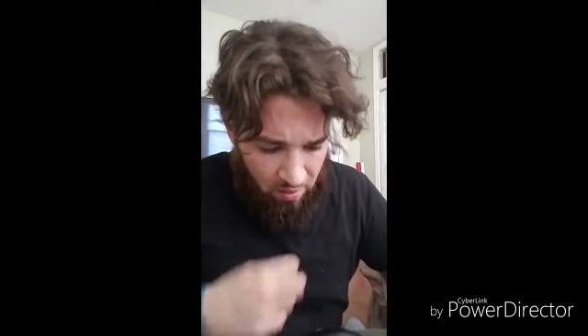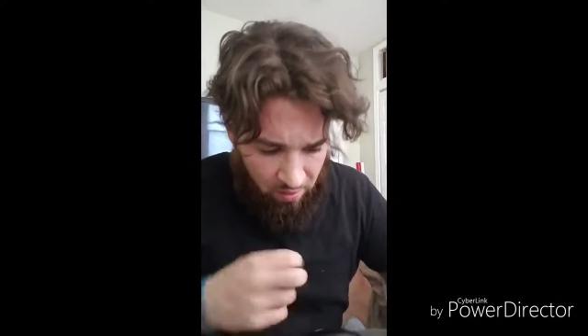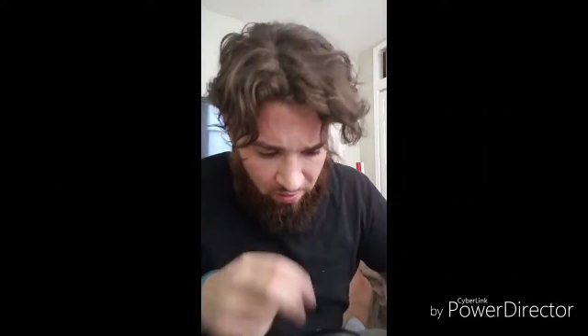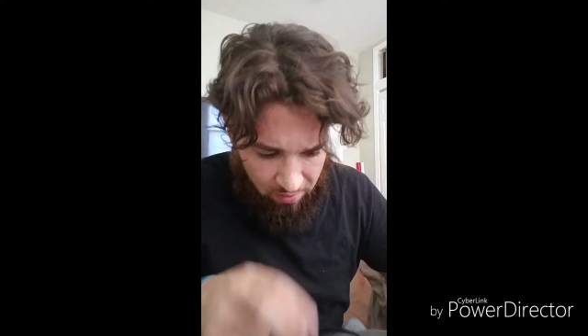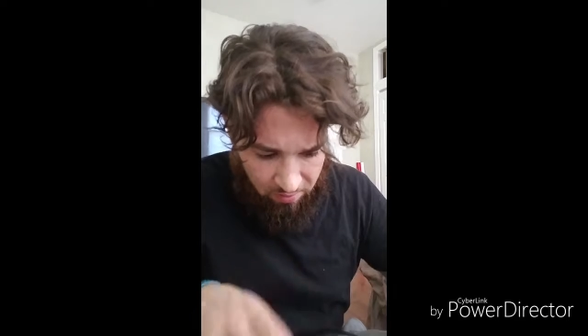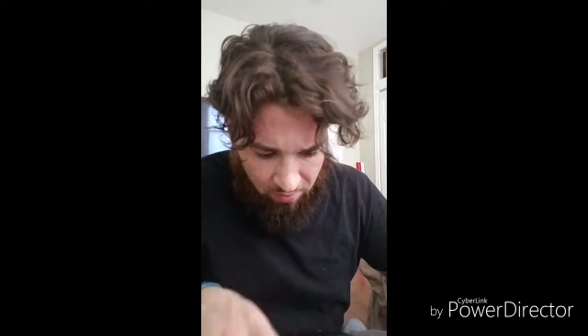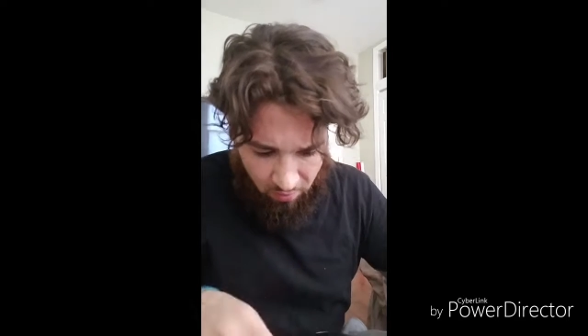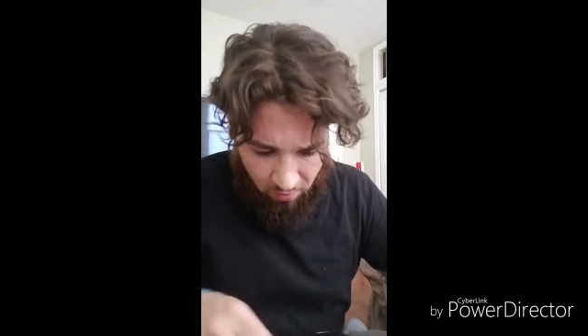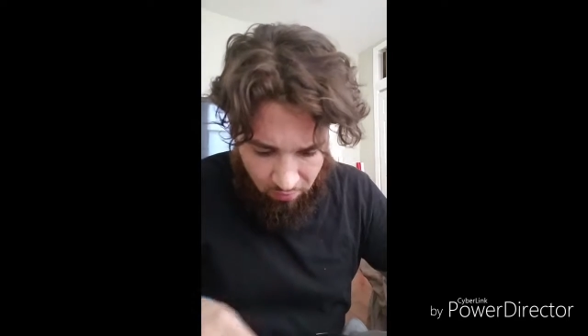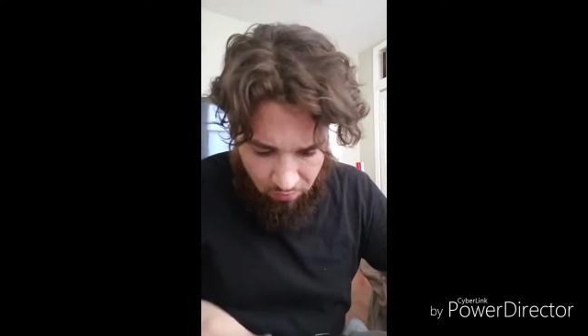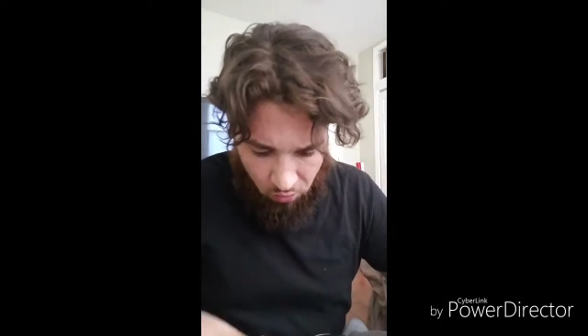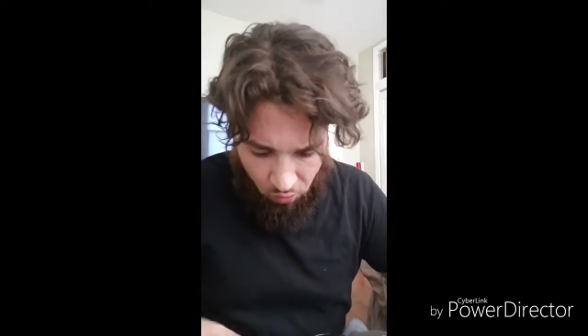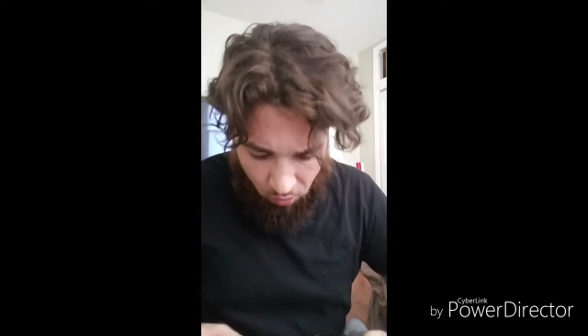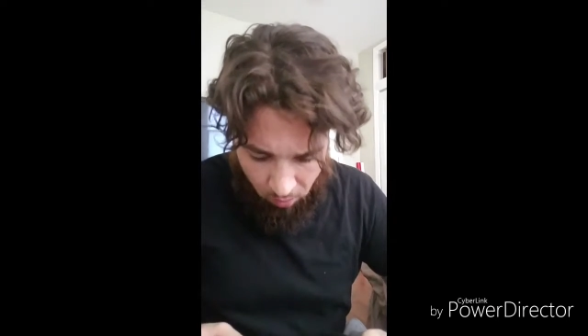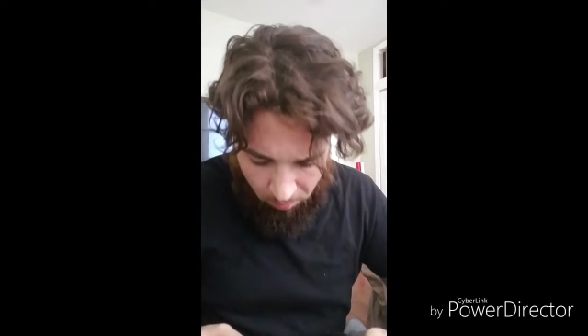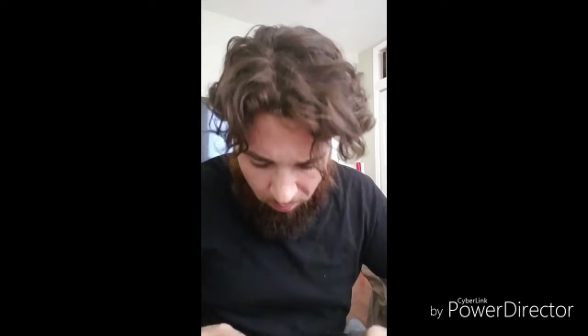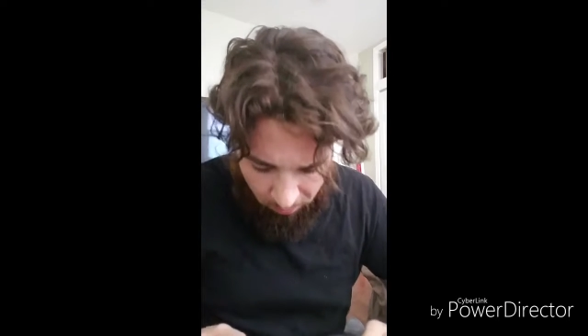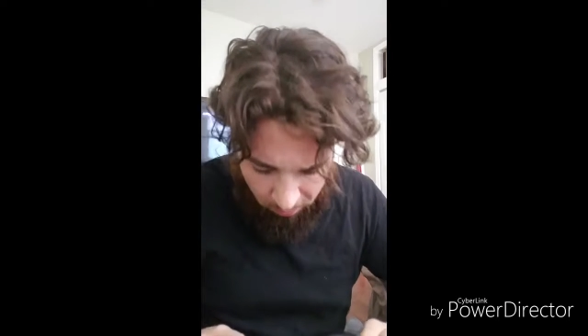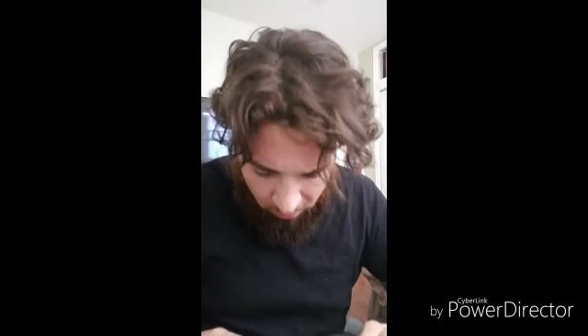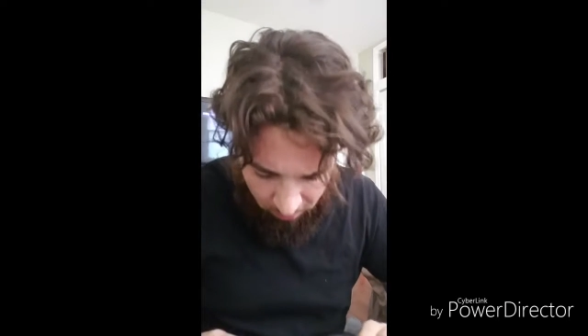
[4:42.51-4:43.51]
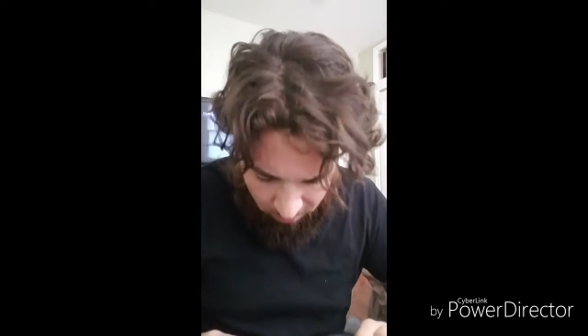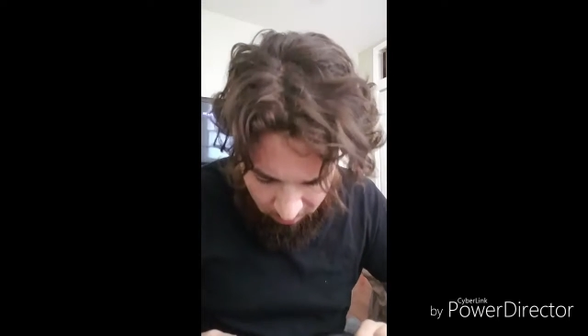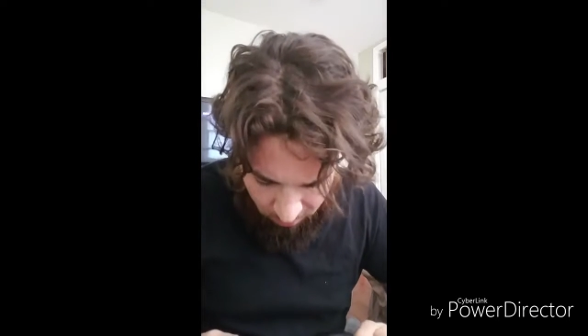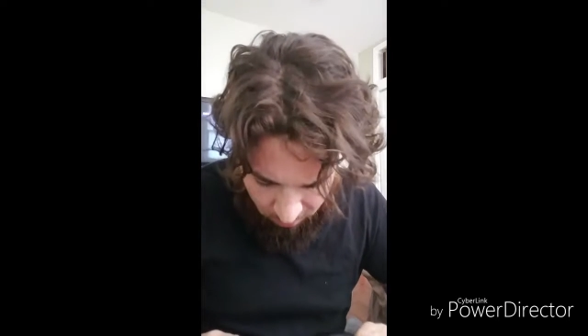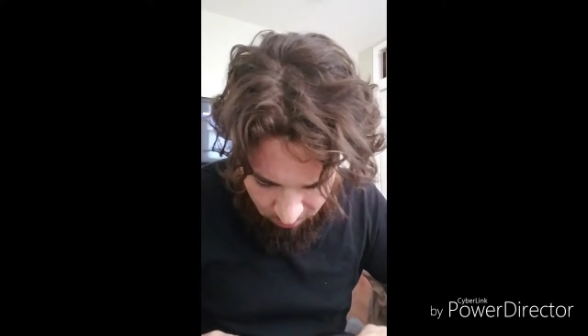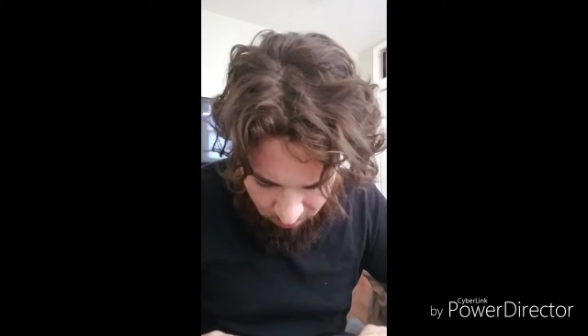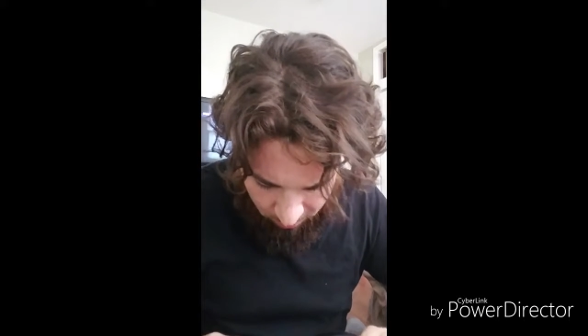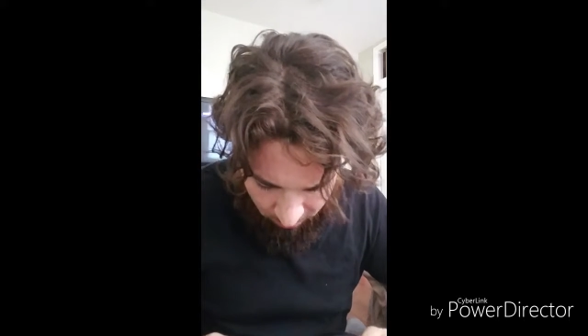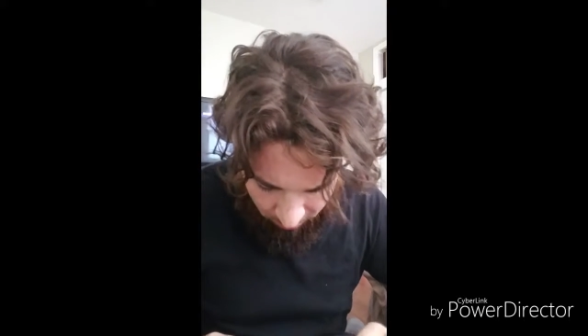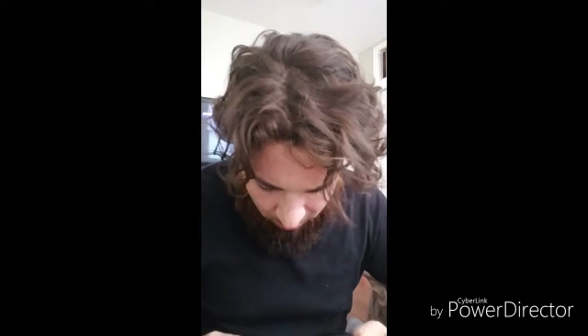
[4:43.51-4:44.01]
Now, normally they
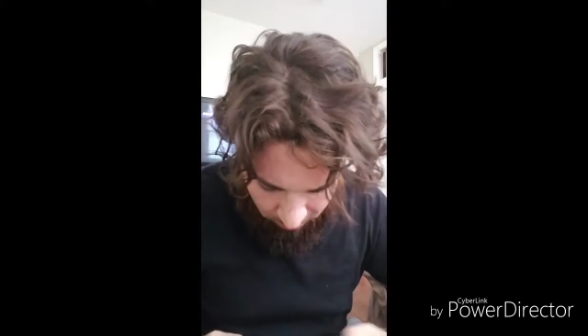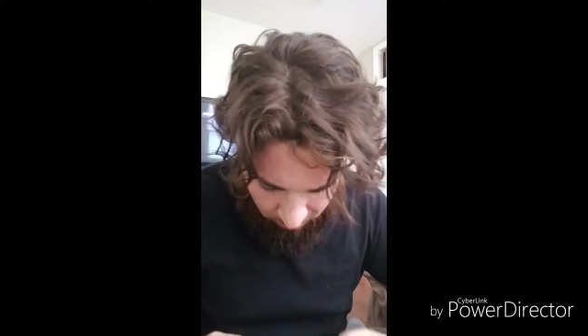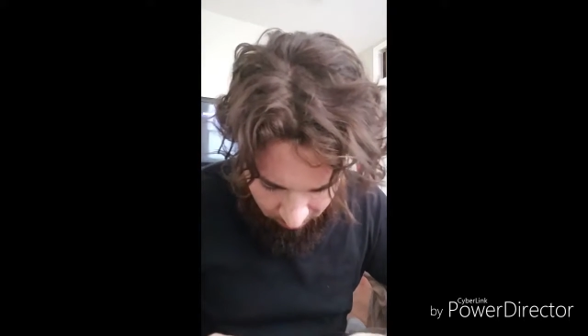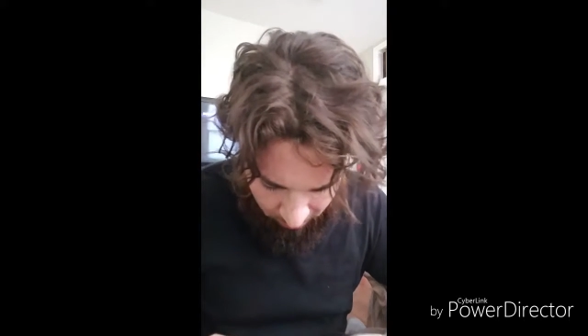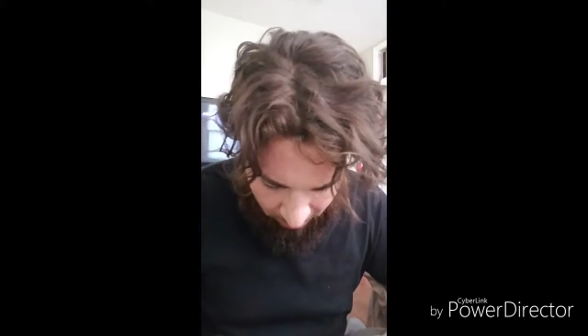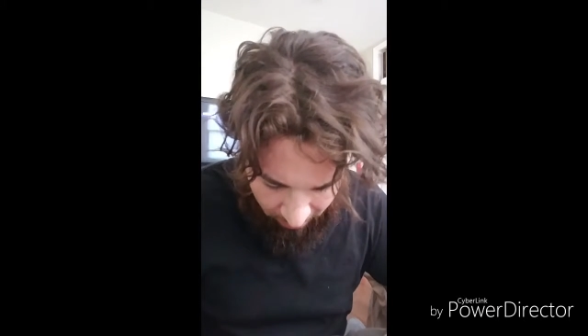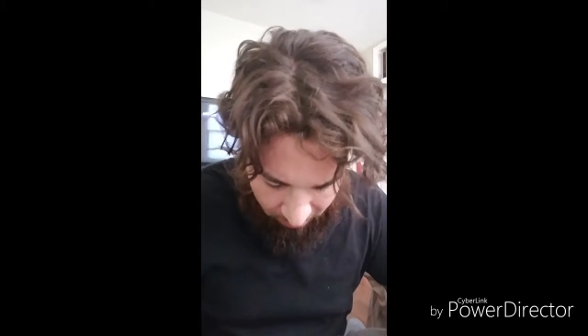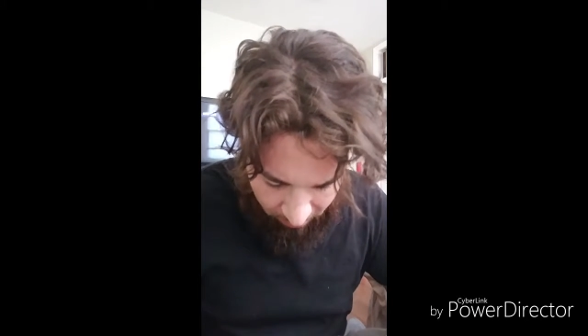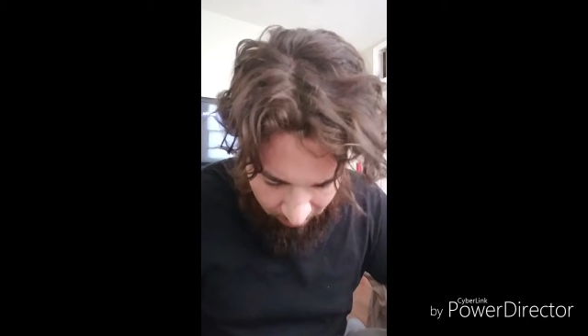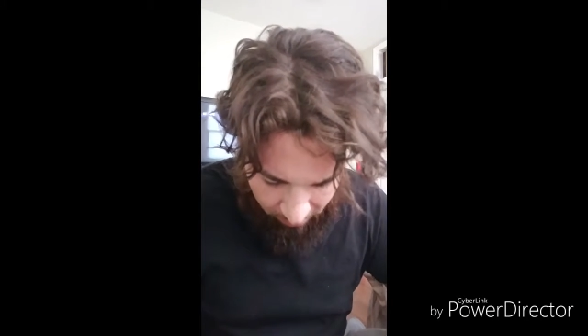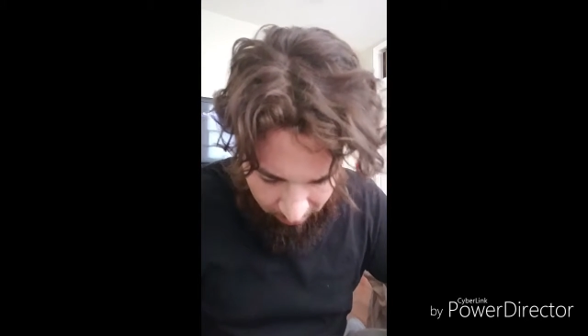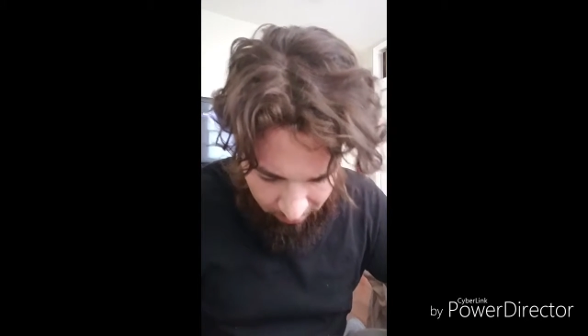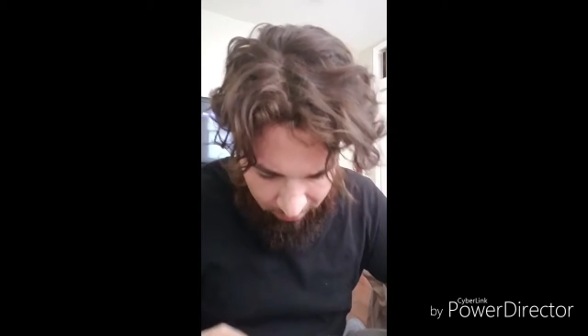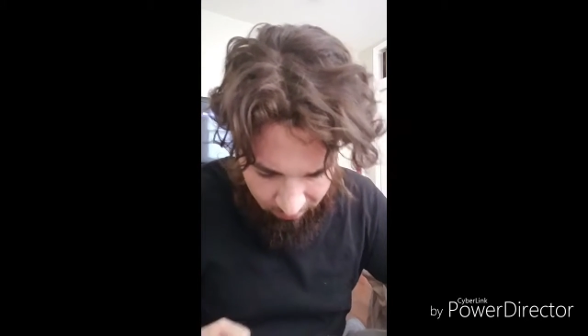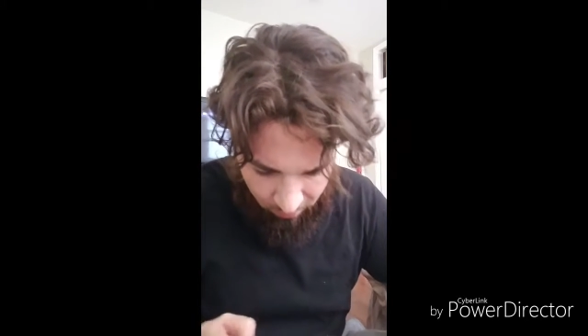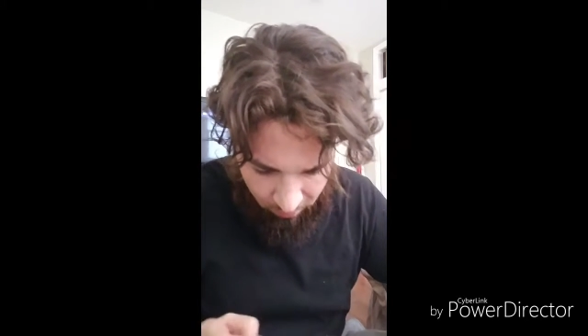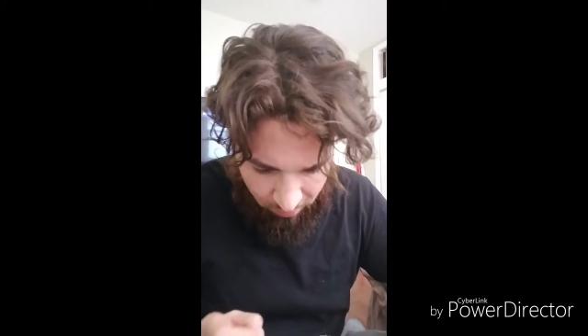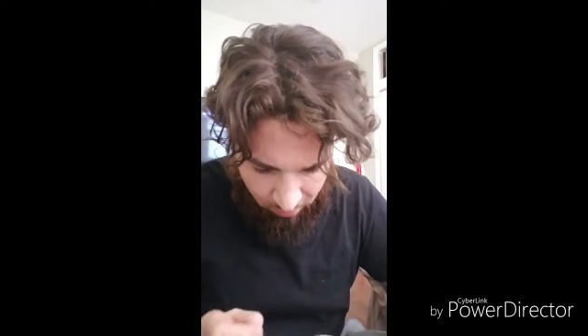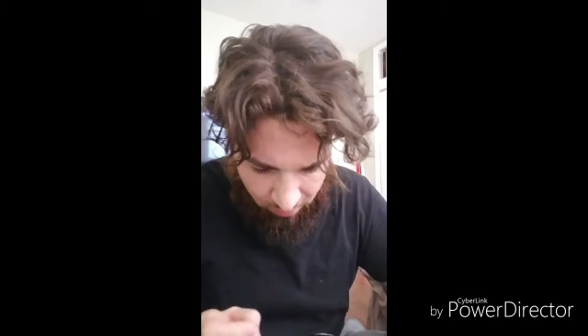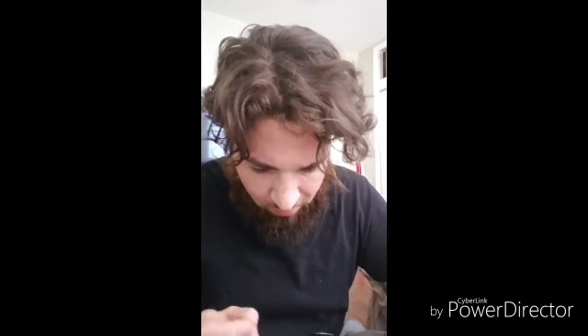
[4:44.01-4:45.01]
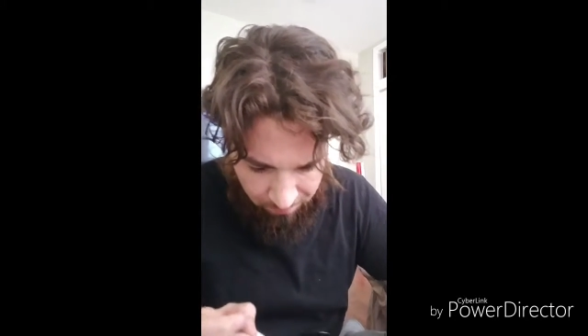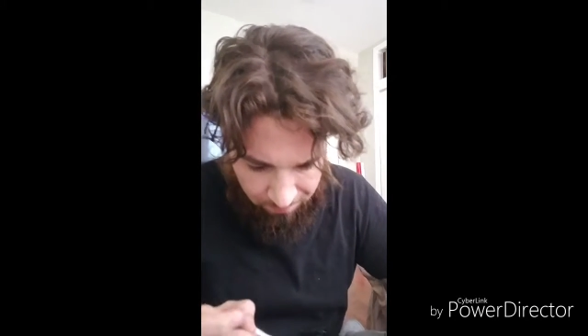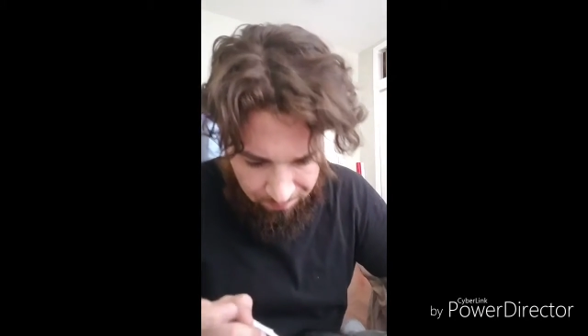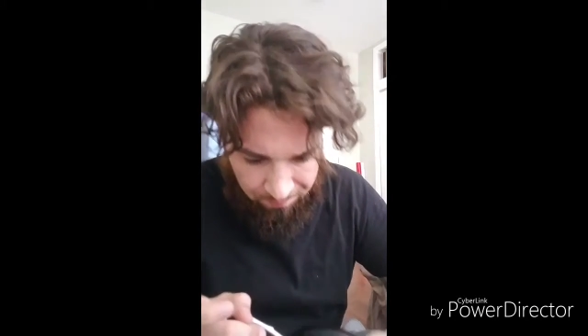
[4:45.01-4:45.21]
use like nylon or